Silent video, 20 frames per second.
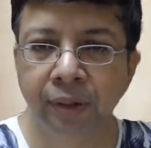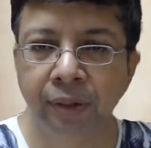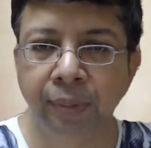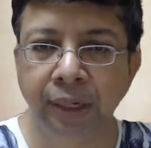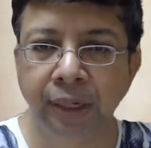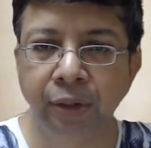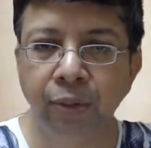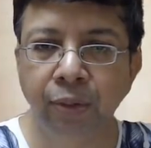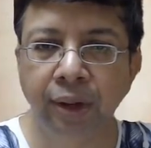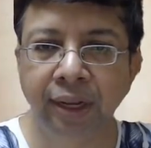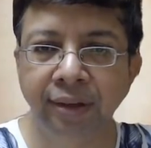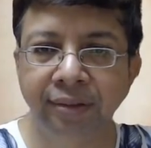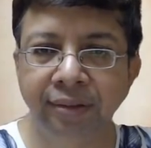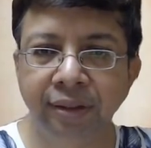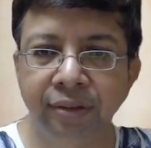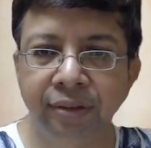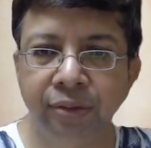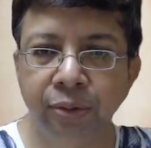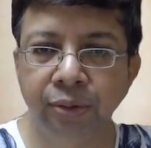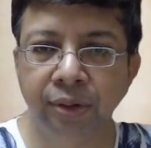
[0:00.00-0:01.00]
Bitcoin
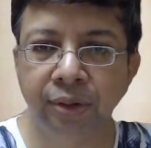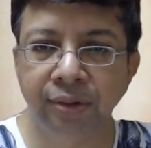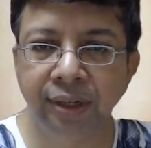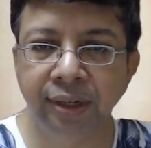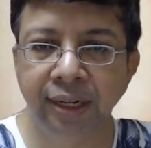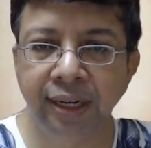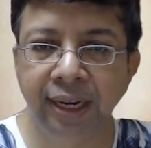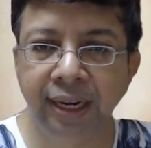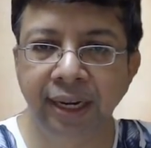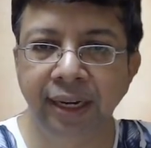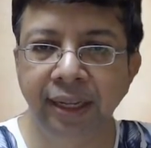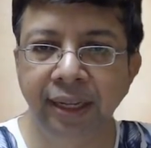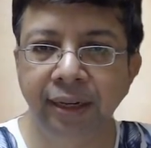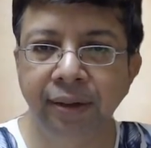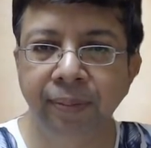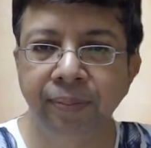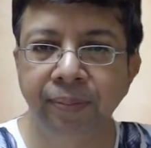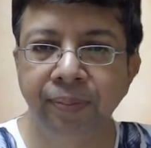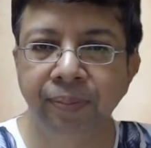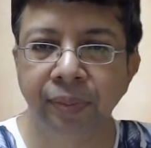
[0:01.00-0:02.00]
since
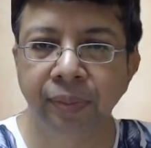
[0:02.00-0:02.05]
2018